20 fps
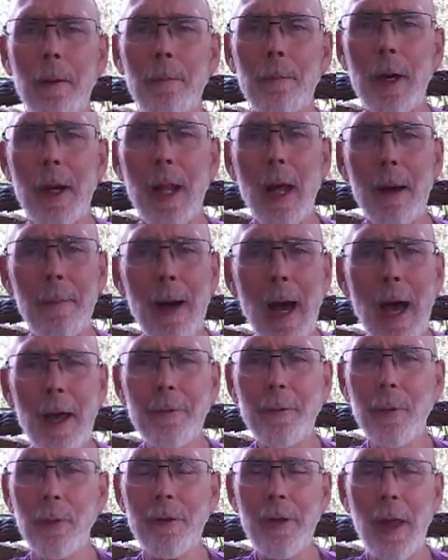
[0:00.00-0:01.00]
but
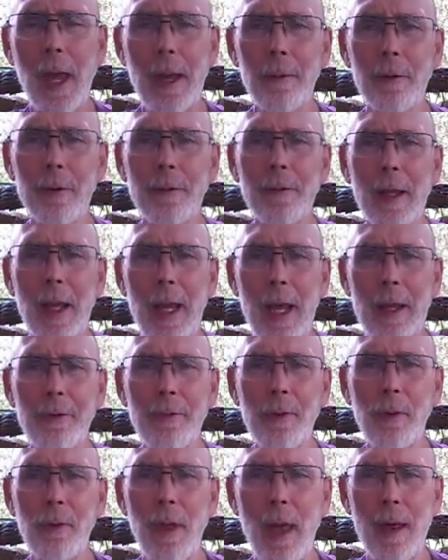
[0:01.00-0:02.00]
Hamas was able to
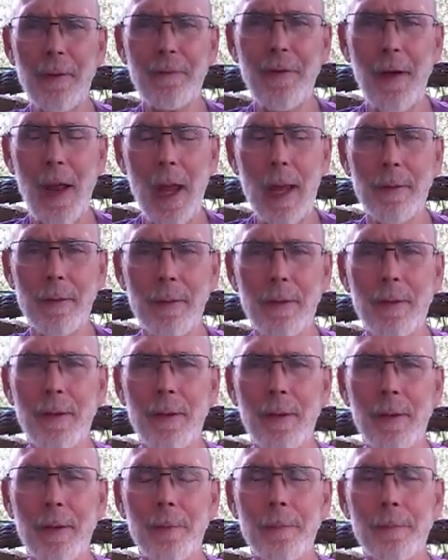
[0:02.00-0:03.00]
get through that fence.